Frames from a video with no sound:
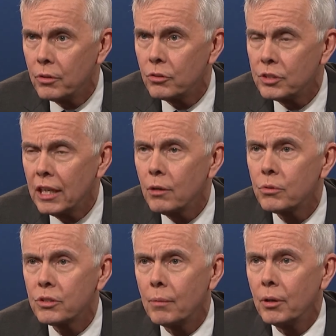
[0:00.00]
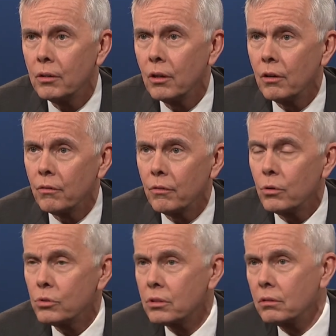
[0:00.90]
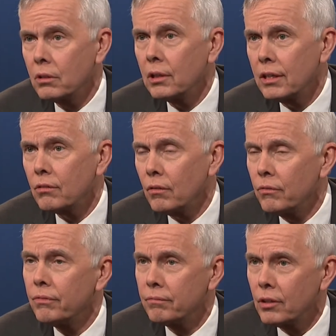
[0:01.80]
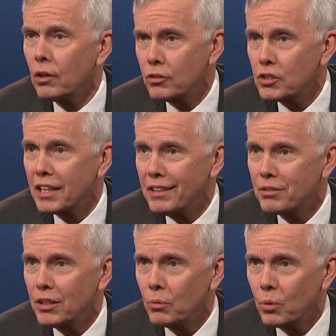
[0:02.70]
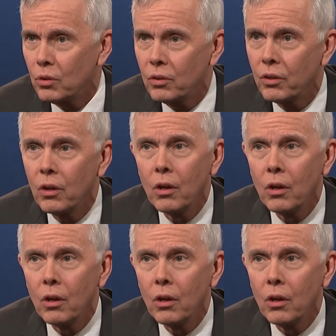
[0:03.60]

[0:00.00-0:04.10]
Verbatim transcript: You're dealing with someone who's the leader of the largest country in the world,